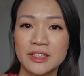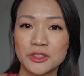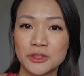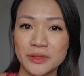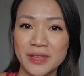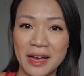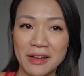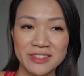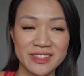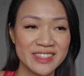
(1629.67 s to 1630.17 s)

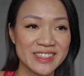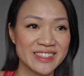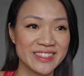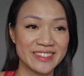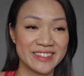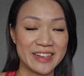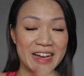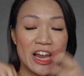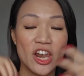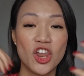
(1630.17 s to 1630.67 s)
2,000
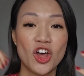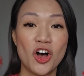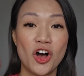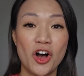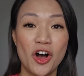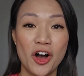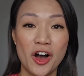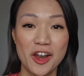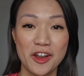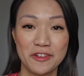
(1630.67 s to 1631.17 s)
is a
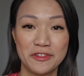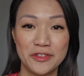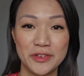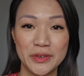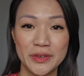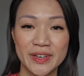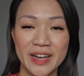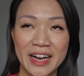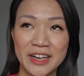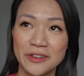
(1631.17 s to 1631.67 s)
lot of
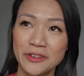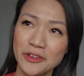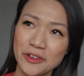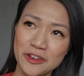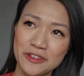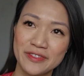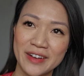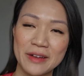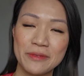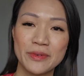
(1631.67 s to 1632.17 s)
food. I don't
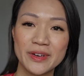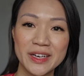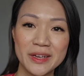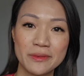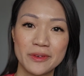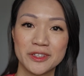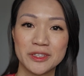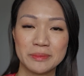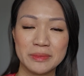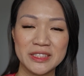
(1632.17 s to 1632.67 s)
know if I really
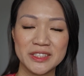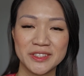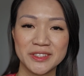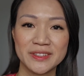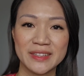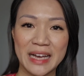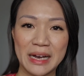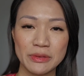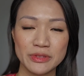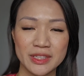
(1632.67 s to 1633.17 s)
want to be
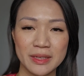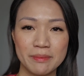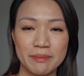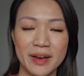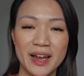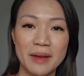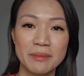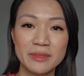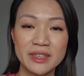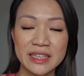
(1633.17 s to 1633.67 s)
2,000,
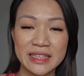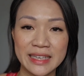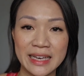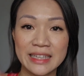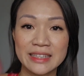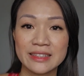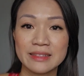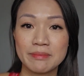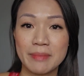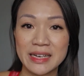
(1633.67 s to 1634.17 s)
but I'm going to
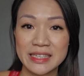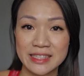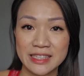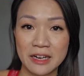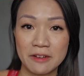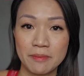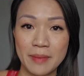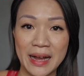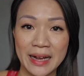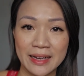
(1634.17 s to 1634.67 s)
get
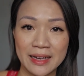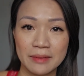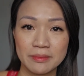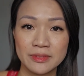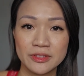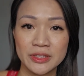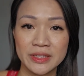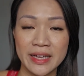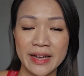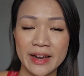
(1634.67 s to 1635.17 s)
myself back
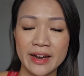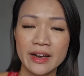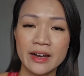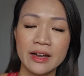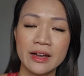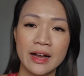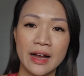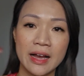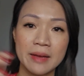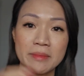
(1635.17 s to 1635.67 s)
up to
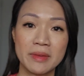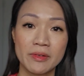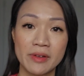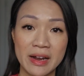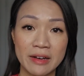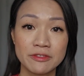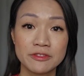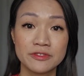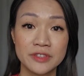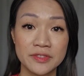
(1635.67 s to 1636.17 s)
there. I'm
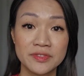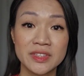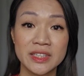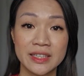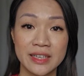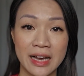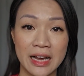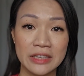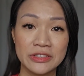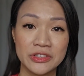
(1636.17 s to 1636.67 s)
around
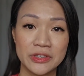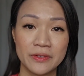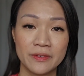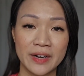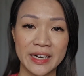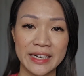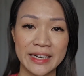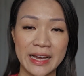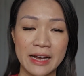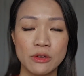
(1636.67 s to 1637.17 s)
1,500
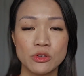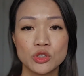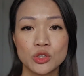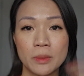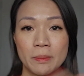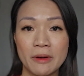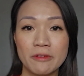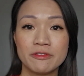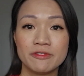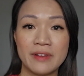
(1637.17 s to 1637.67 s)
right now,
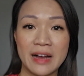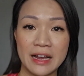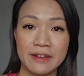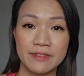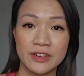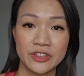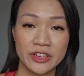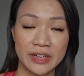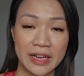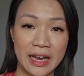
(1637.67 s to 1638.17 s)
so about
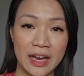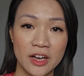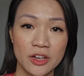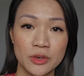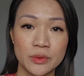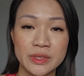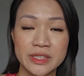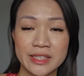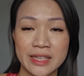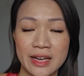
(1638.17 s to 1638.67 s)
500
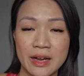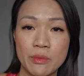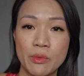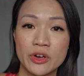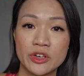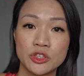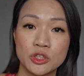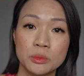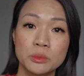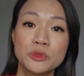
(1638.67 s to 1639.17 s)
calories that I
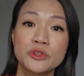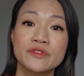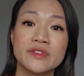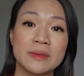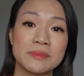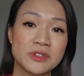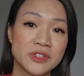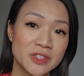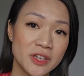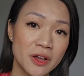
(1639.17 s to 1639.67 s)
wanted to move
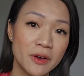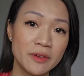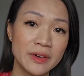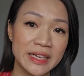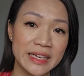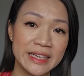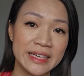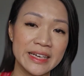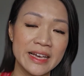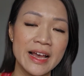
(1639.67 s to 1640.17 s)
up
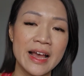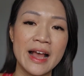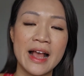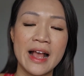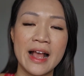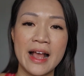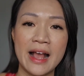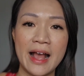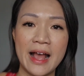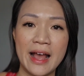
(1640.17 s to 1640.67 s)
slowly
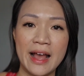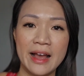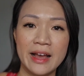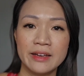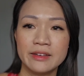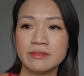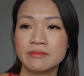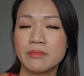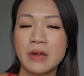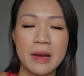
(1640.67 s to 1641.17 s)

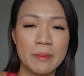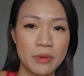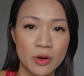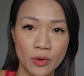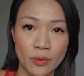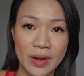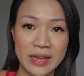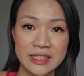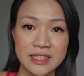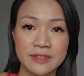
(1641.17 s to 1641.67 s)
and
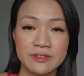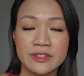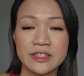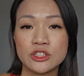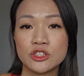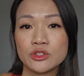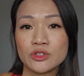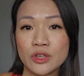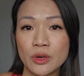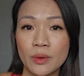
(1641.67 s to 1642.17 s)

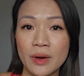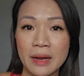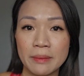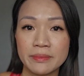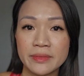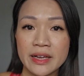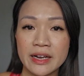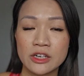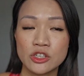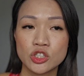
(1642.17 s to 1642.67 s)
progressively to go
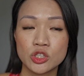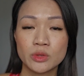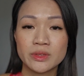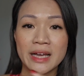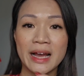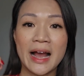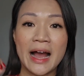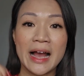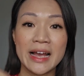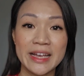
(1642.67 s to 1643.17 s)
up there, so
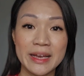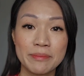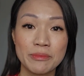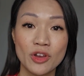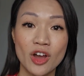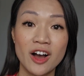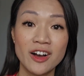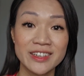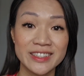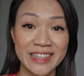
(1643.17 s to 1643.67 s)
that I am
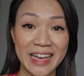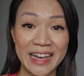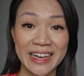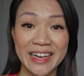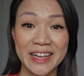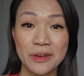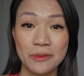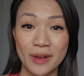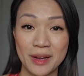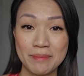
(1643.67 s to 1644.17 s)
not
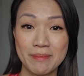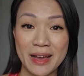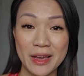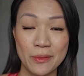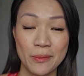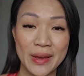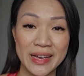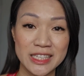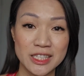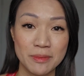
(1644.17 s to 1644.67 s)
gaining
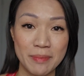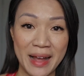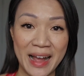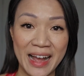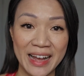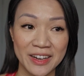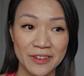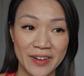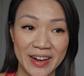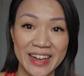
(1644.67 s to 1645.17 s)
my weight
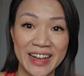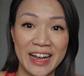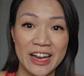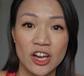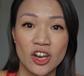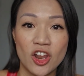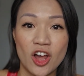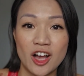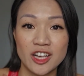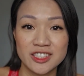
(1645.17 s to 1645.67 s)
back, right? I
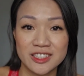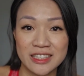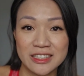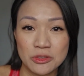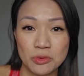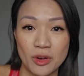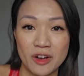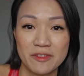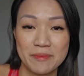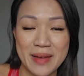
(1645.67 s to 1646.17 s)
lost the
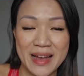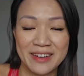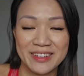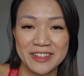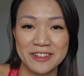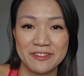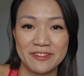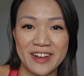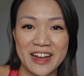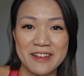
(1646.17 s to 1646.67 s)
12
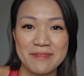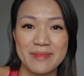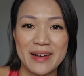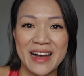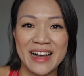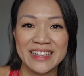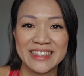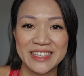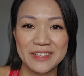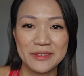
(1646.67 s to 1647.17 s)
pounds in 5
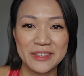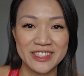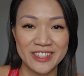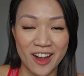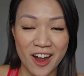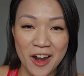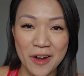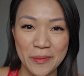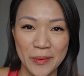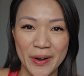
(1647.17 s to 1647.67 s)
months. It was
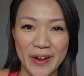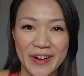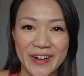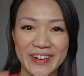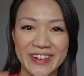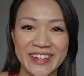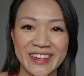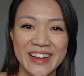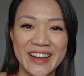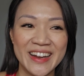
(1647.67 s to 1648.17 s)
hard
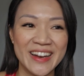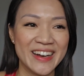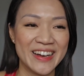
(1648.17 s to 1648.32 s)
work.